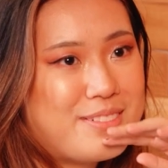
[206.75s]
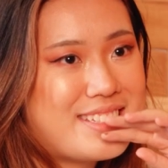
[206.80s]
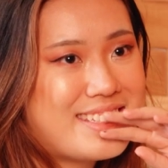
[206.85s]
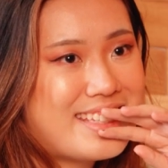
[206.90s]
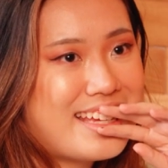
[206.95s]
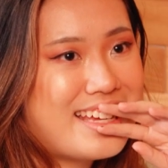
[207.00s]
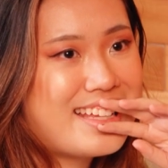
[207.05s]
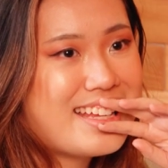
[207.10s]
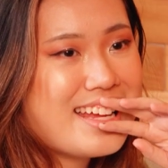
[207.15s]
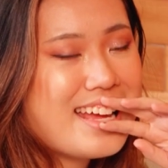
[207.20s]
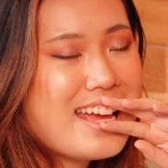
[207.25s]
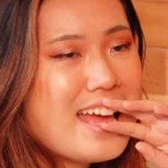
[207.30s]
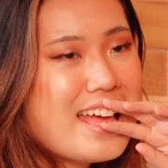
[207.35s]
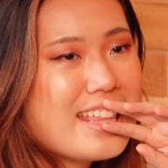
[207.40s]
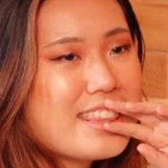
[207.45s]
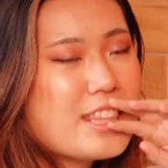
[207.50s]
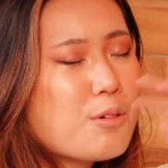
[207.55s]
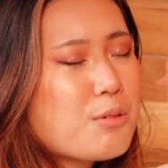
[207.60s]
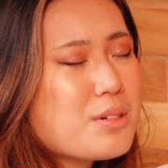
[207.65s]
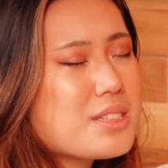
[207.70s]
was that
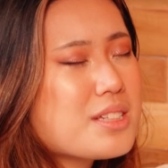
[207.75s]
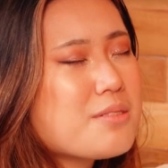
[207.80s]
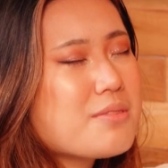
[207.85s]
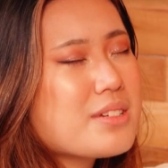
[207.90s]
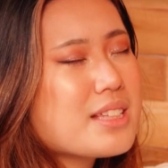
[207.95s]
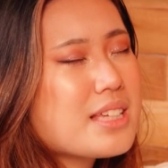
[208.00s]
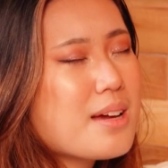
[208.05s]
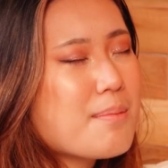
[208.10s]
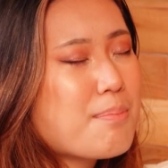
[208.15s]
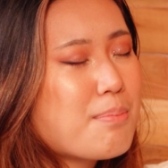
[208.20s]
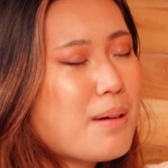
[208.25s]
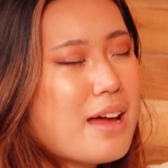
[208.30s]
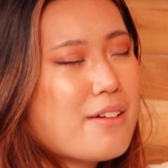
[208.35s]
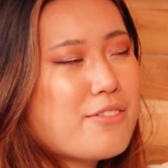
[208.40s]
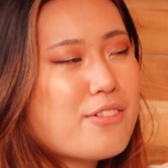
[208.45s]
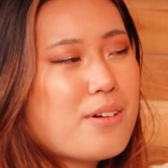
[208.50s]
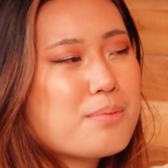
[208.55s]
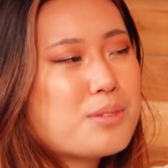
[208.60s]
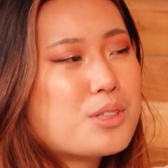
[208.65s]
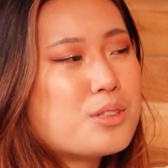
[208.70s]
there wasn't really a
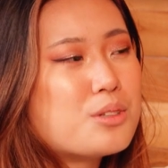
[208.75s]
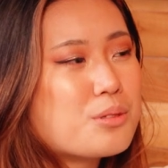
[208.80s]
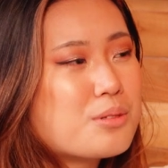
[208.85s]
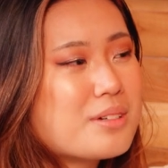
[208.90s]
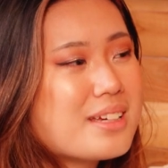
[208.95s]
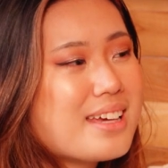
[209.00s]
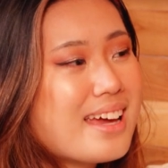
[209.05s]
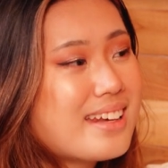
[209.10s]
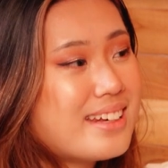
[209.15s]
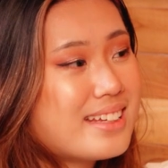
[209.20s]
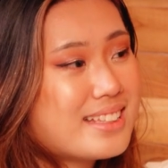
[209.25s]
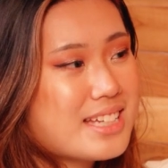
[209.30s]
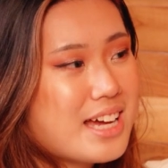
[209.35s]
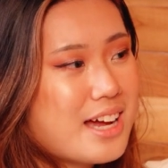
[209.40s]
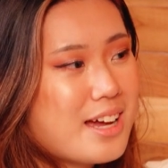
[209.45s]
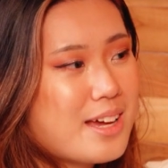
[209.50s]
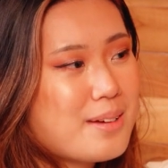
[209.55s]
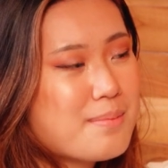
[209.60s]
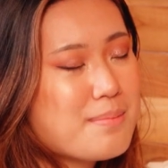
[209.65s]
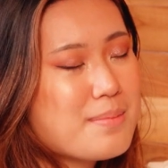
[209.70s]
platform to do it at the
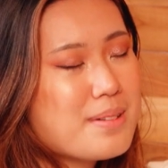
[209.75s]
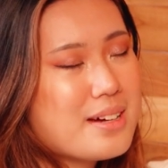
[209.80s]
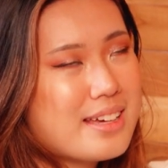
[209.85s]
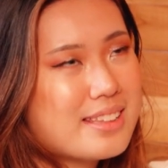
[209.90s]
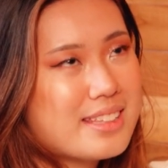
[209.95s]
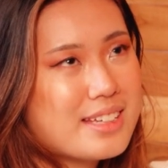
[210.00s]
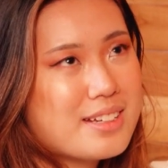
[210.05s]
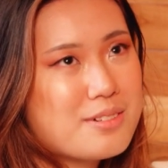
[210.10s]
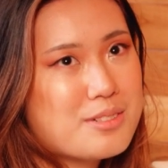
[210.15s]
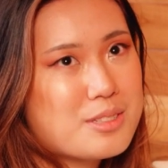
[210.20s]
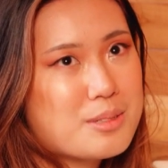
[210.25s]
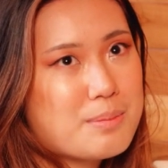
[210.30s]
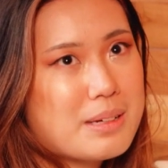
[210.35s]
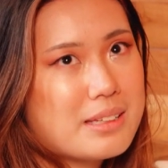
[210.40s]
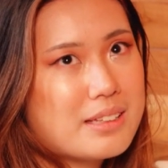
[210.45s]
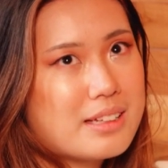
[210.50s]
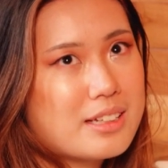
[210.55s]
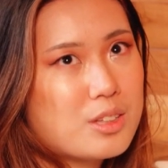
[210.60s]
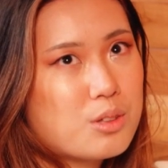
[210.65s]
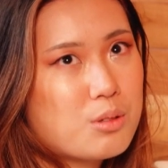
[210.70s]
time. I think it was
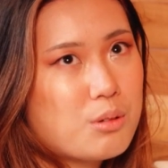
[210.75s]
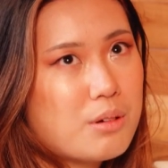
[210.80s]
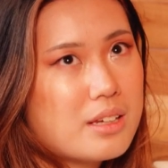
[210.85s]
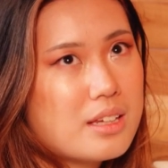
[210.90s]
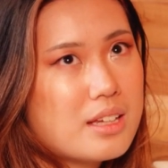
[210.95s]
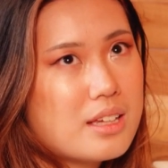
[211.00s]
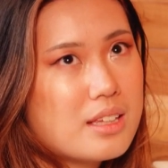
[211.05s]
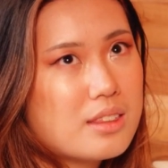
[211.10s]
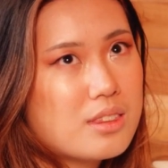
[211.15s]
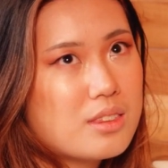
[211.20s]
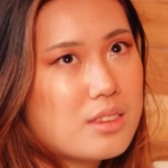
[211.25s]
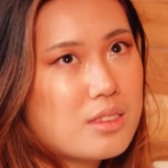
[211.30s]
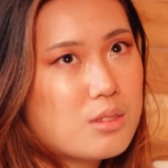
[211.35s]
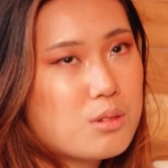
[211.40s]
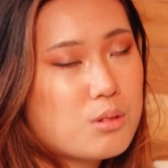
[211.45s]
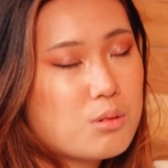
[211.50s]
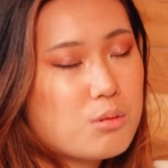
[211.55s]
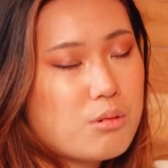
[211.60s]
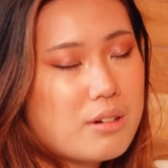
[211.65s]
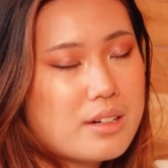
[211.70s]
about like
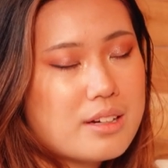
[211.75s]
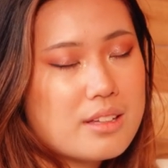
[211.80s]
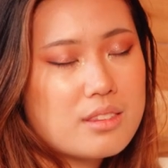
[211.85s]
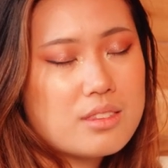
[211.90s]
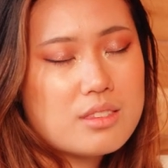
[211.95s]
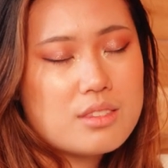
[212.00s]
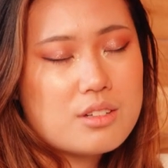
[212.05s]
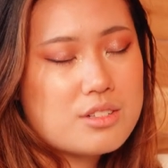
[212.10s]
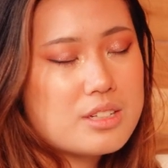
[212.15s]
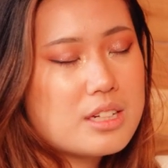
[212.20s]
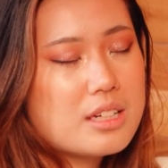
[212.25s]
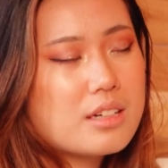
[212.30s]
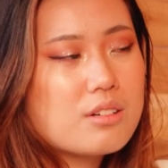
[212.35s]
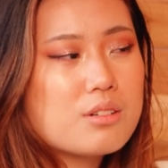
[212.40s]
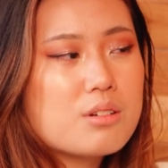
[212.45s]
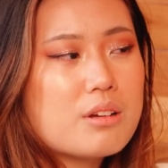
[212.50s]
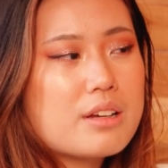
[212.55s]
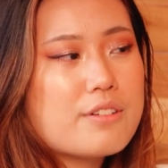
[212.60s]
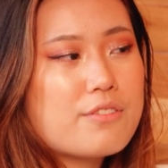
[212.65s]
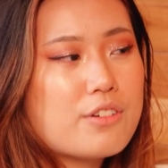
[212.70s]
2013 or
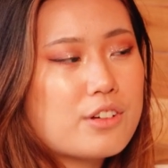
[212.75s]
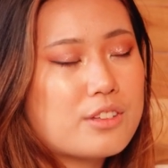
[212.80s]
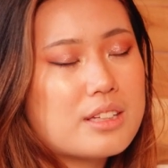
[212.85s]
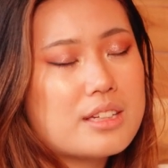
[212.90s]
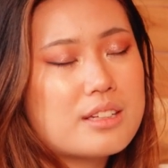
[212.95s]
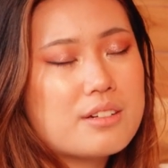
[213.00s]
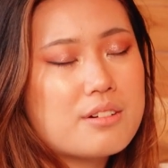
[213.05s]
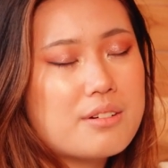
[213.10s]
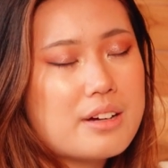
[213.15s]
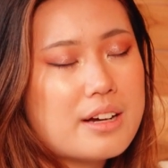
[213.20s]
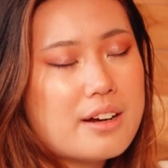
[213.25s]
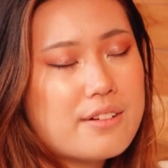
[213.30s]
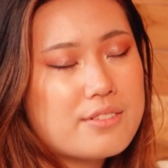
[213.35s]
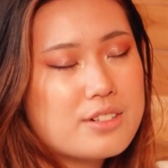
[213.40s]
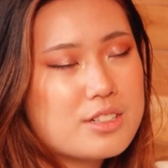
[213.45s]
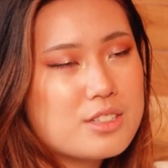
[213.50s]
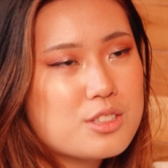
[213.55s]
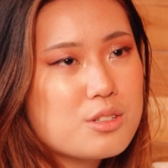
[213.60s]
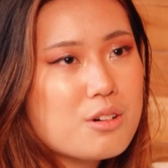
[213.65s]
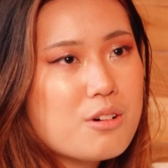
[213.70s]
2014 or
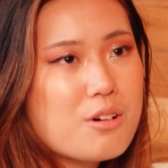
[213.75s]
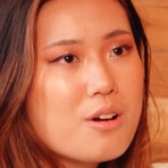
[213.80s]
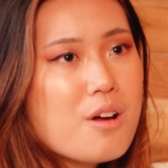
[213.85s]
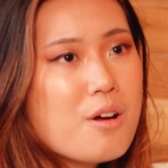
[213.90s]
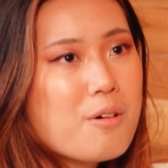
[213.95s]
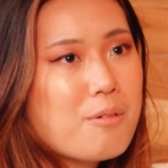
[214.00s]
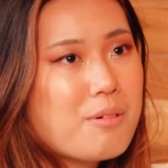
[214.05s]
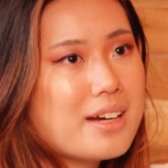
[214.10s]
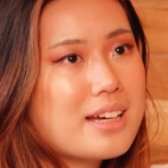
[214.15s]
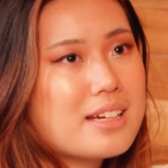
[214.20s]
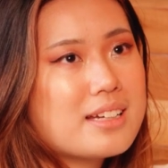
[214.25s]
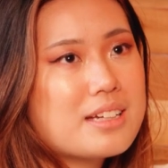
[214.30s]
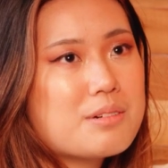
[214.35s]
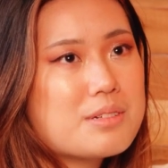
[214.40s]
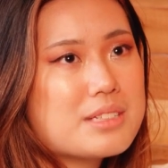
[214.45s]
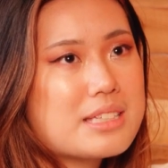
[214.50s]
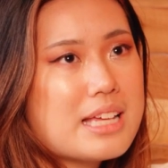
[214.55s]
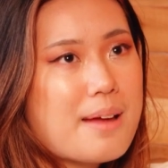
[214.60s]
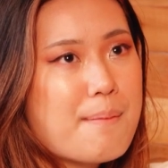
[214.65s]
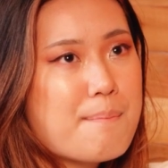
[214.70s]
whatever. So what I did
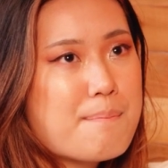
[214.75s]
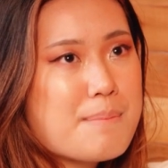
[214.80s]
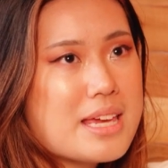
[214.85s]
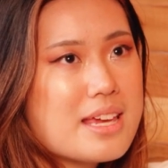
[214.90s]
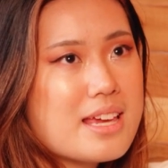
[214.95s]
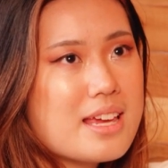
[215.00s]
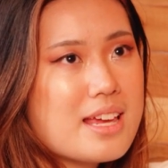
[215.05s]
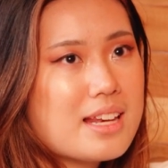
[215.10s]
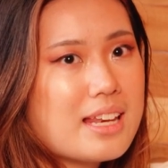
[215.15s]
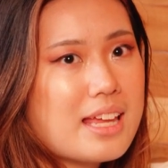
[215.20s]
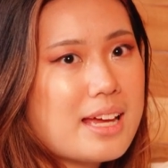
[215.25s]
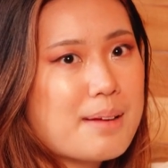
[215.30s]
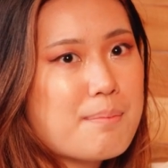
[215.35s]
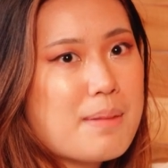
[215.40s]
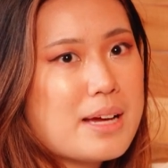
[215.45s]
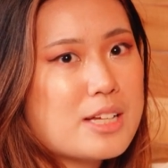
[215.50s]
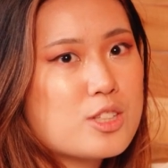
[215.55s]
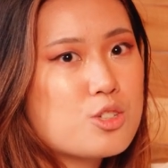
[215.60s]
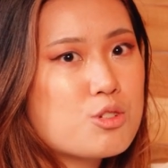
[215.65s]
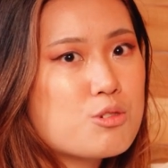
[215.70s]
was that me and like
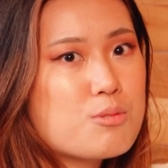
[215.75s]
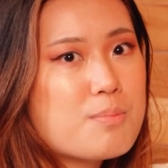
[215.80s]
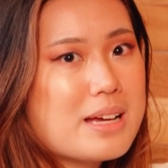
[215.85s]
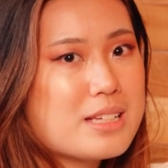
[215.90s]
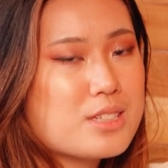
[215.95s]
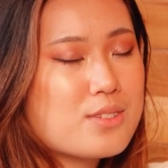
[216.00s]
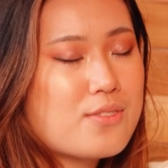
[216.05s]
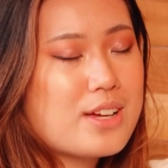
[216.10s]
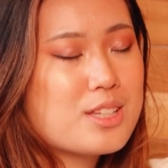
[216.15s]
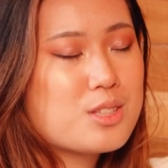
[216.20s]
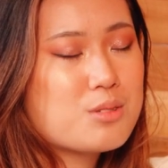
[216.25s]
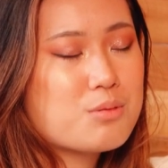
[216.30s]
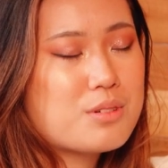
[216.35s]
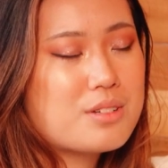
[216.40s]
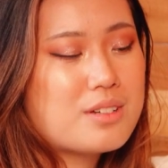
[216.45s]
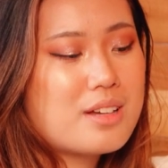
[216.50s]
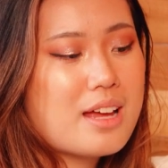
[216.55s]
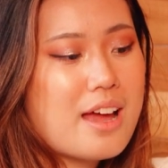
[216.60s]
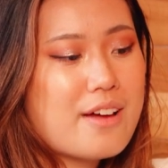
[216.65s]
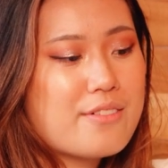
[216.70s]
my two best friends
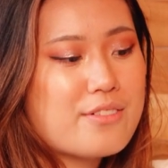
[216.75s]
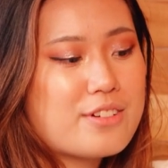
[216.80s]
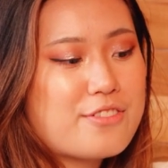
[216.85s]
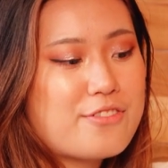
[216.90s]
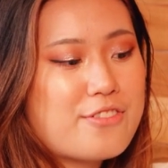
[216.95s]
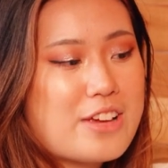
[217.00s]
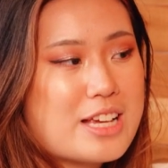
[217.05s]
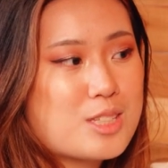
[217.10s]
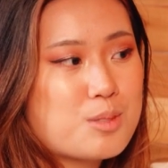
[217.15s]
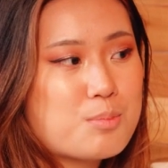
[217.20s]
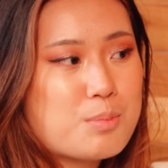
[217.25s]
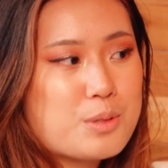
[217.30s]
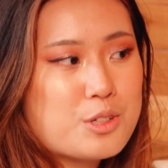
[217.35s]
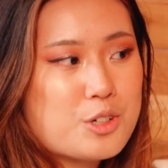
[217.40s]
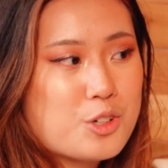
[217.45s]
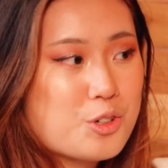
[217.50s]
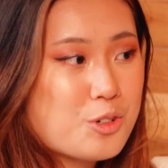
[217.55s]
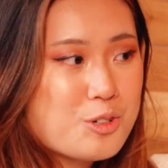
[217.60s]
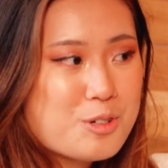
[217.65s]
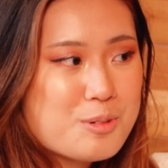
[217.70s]
would have a
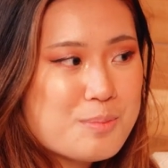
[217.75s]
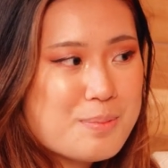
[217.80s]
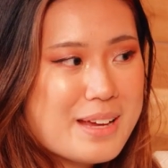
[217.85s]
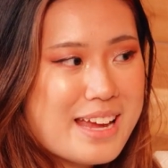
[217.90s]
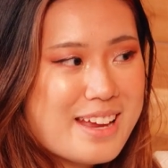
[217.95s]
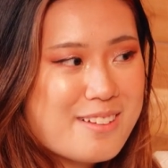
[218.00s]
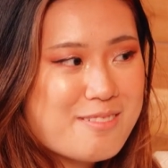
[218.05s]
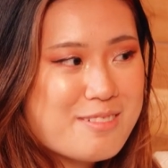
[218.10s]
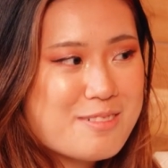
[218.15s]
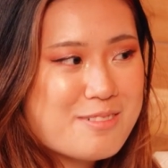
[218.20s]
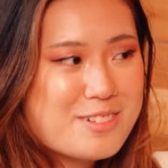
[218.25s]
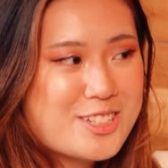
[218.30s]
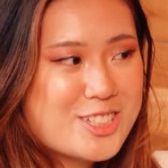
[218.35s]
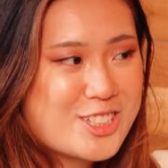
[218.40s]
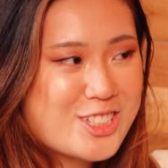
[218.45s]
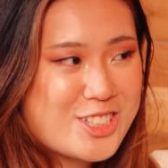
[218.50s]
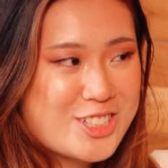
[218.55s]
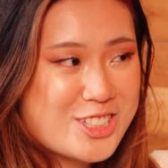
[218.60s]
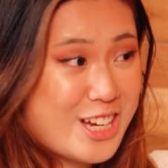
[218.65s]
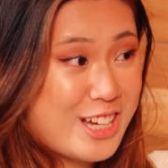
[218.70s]
Facebook group, and we would
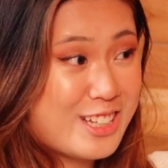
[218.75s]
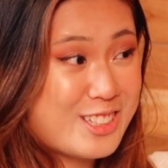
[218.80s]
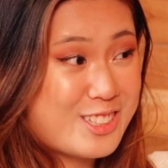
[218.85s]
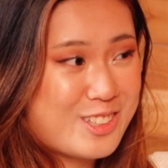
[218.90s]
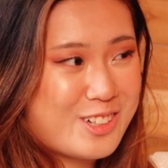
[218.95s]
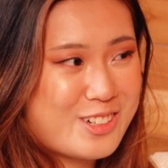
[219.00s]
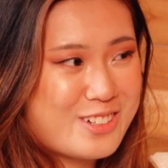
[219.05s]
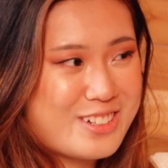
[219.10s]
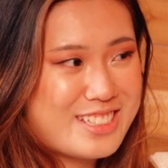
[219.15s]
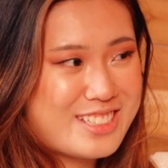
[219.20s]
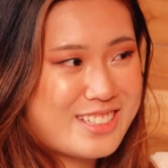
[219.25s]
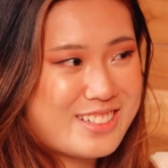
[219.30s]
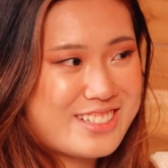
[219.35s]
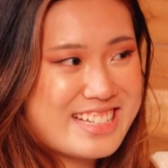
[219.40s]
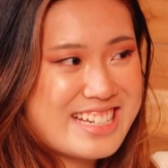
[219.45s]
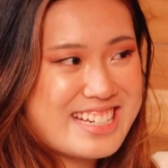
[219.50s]
just share stories on